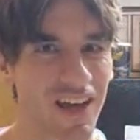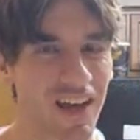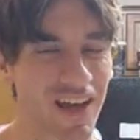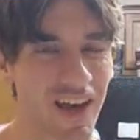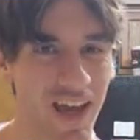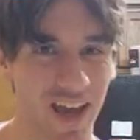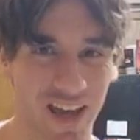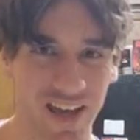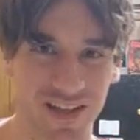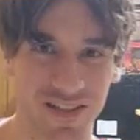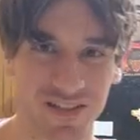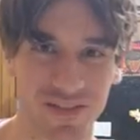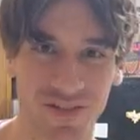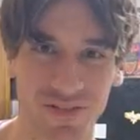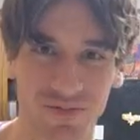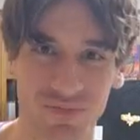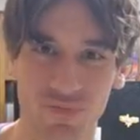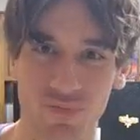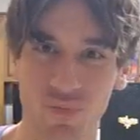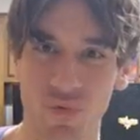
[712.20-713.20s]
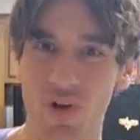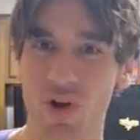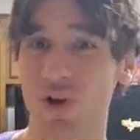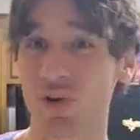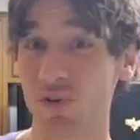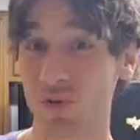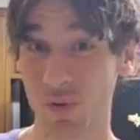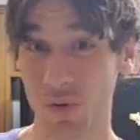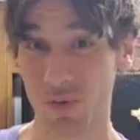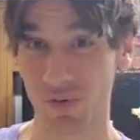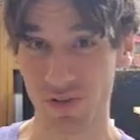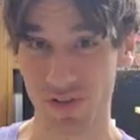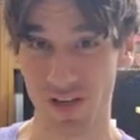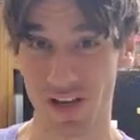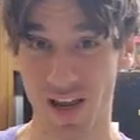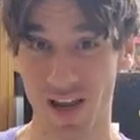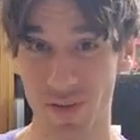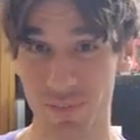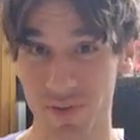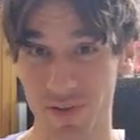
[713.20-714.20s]
And we all knew what was going
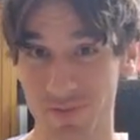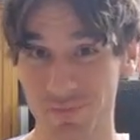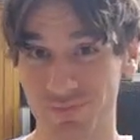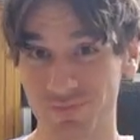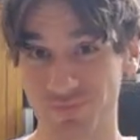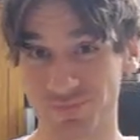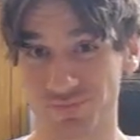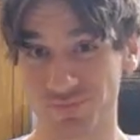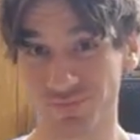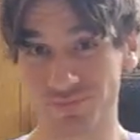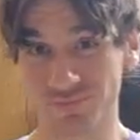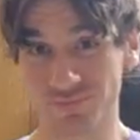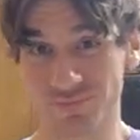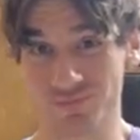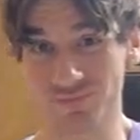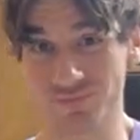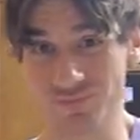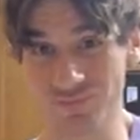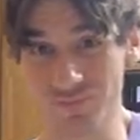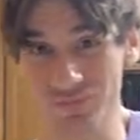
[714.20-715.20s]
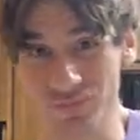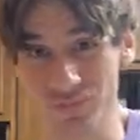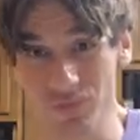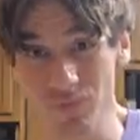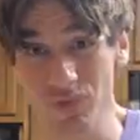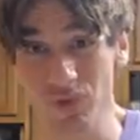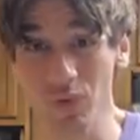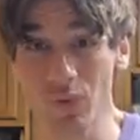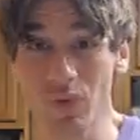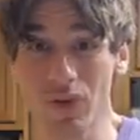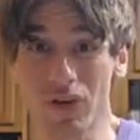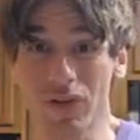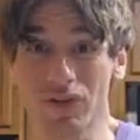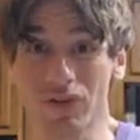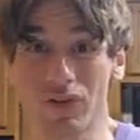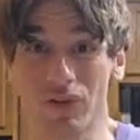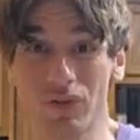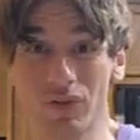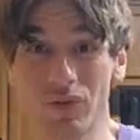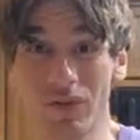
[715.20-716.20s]
to happen. We all
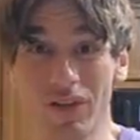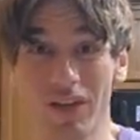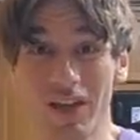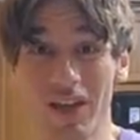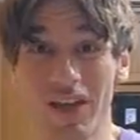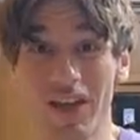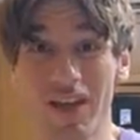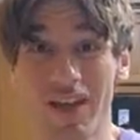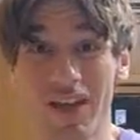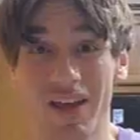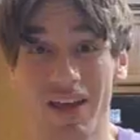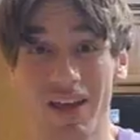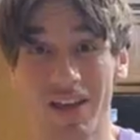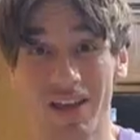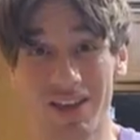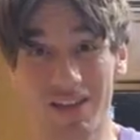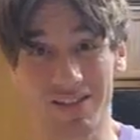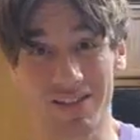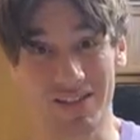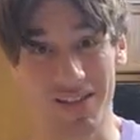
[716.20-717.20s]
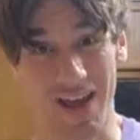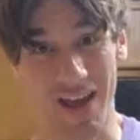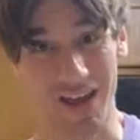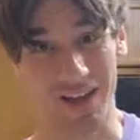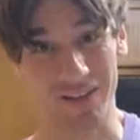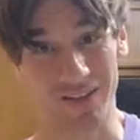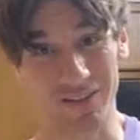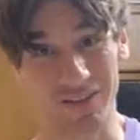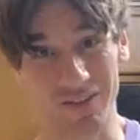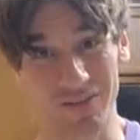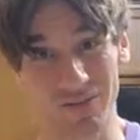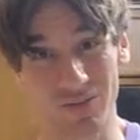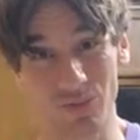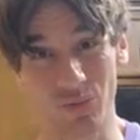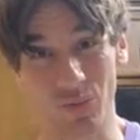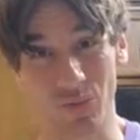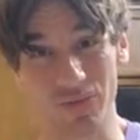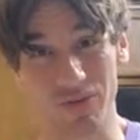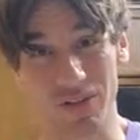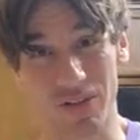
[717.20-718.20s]
knew exactly
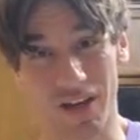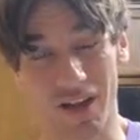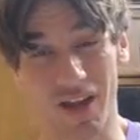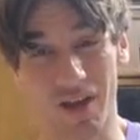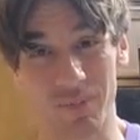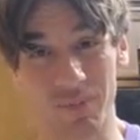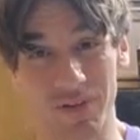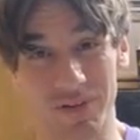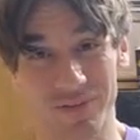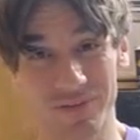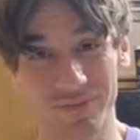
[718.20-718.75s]
what was going to happen.